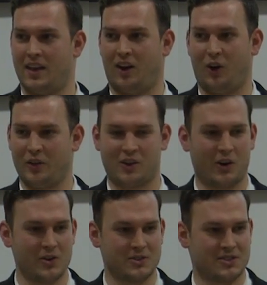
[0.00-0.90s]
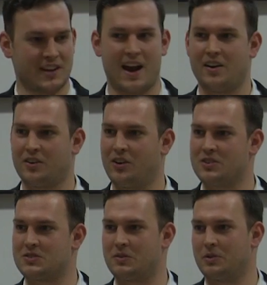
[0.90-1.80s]
and all the cards are scattered
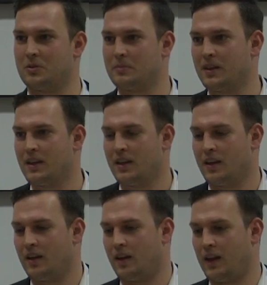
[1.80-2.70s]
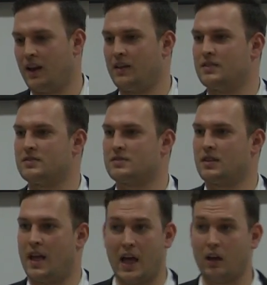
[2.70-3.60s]
across the room, it is
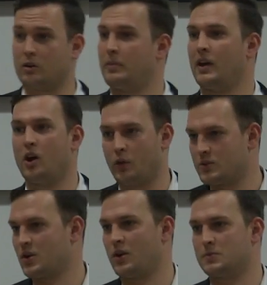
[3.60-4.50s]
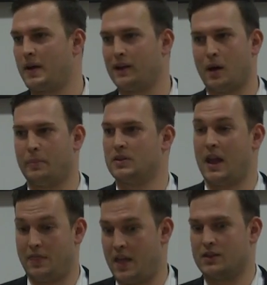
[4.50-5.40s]
hell to pick all those cards back up and,
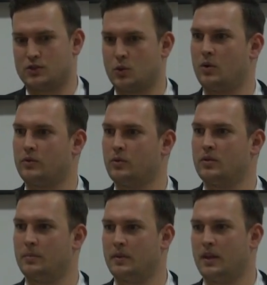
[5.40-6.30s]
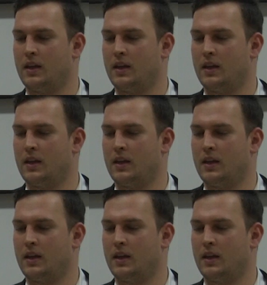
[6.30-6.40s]
and then sort through them.